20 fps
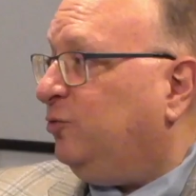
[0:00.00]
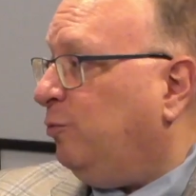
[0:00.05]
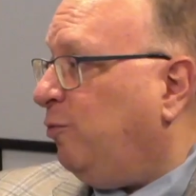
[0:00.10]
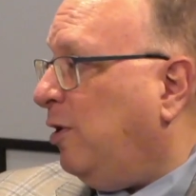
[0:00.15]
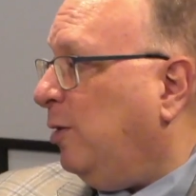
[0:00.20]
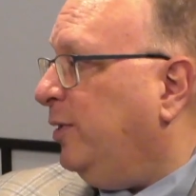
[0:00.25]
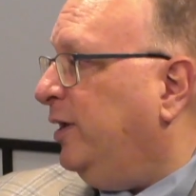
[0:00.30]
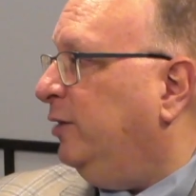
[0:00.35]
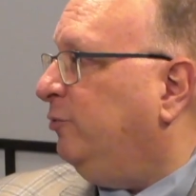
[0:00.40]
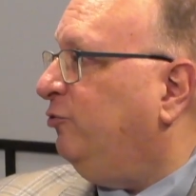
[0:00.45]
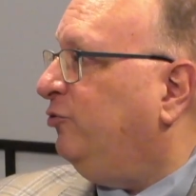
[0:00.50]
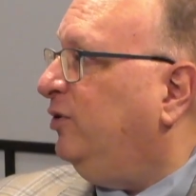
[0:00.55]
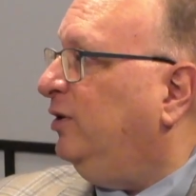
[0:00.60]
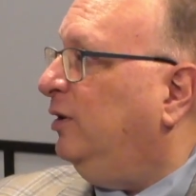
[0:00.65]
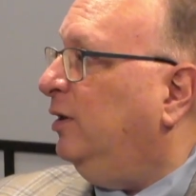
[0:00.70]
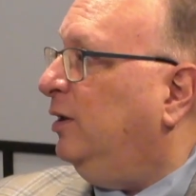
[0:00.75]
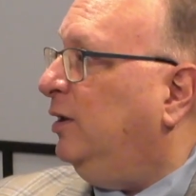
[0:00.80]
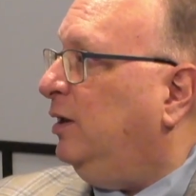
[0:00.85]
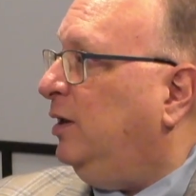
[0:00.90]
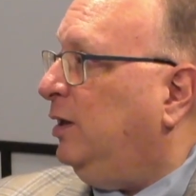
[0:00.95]
probably interesting
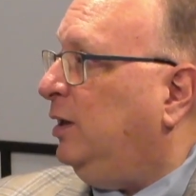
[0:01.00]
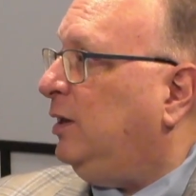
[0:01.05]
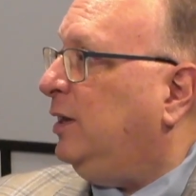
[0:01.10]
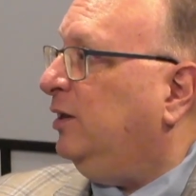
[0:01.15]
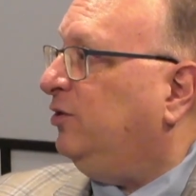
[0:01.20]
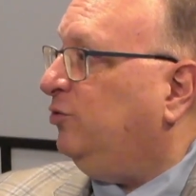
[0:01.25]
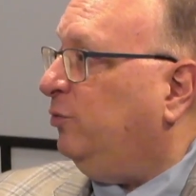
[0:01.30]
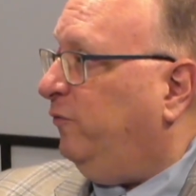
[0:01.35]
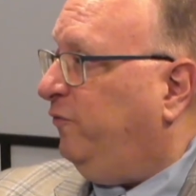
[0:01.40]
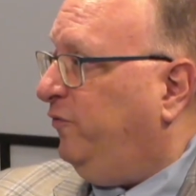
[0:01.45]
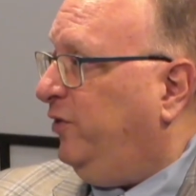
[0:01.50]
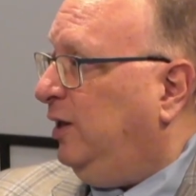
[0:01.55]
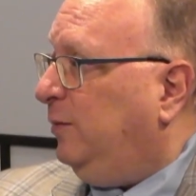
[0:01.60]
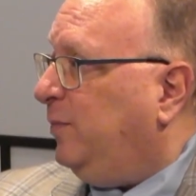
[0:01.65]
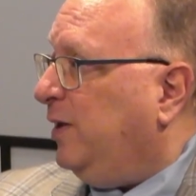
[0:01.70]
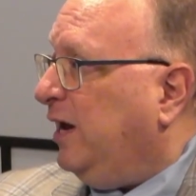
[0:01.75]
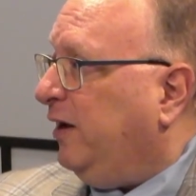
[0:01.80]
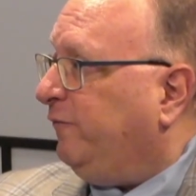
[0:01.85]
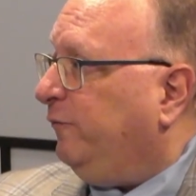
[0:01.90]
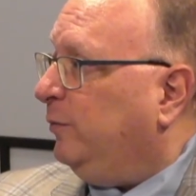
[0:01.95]
to get some
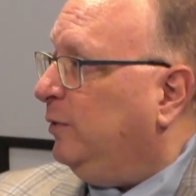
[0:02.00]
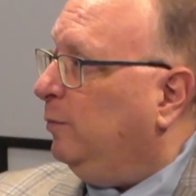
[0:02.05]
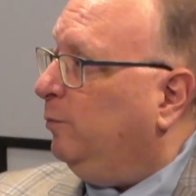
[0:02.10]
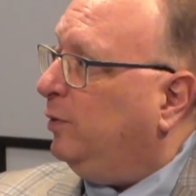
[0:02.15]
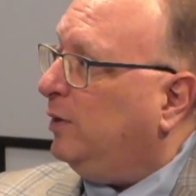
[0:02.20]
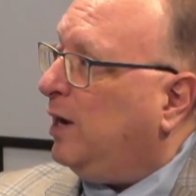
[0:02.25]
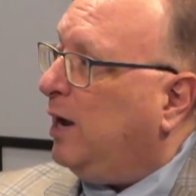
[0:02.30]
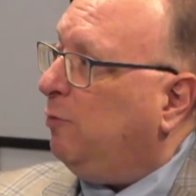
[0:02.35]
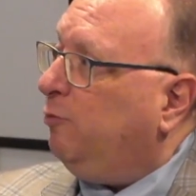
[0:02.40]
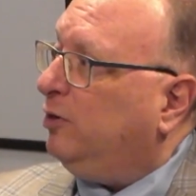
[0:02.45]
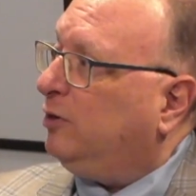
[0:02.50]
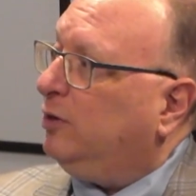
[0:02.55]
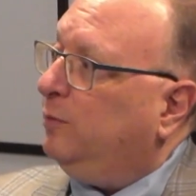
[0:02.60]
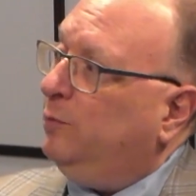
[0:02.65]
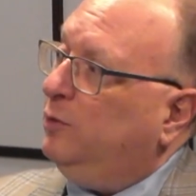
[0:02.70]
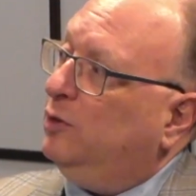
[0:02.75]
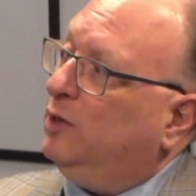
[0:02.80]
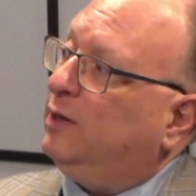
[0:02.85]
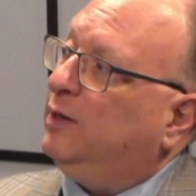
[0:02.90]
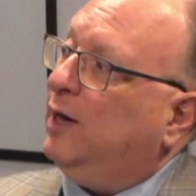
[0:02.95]
feedback from them, but I would
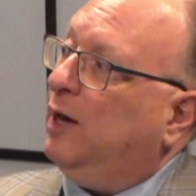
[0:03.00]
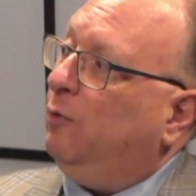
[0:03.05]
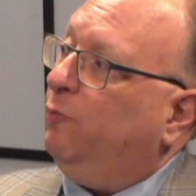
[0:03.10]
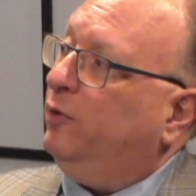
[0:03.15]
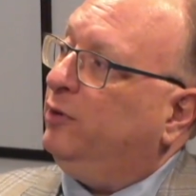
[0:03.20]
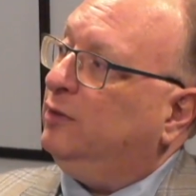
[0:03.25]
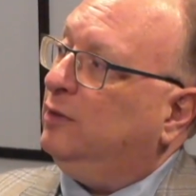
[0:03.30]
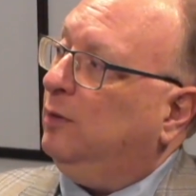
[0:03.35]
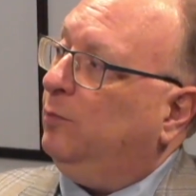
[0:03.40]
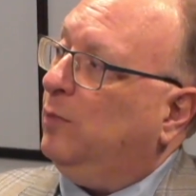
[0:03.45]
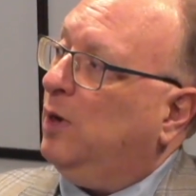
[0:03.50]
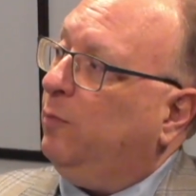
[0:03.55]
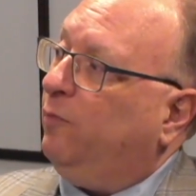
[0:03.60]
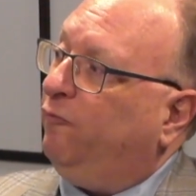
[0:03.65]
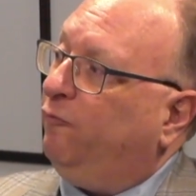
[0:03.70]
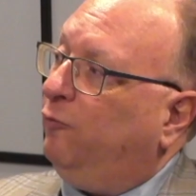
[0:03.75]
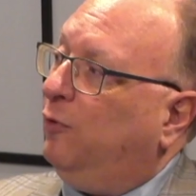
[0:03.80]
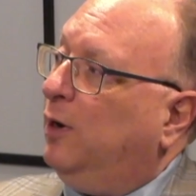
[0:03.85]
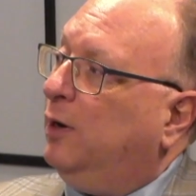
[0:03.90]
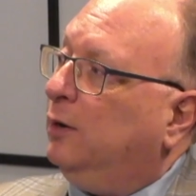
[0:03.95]
communicate with them up
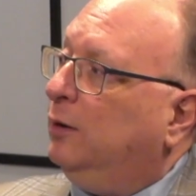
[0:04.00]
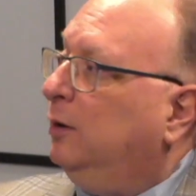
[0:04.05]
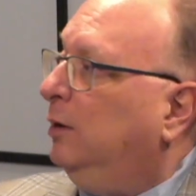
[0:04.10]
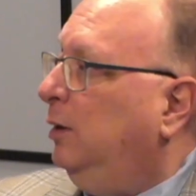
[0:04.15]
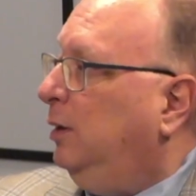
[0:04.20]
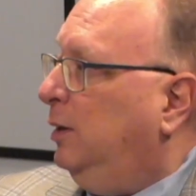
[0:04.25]
front.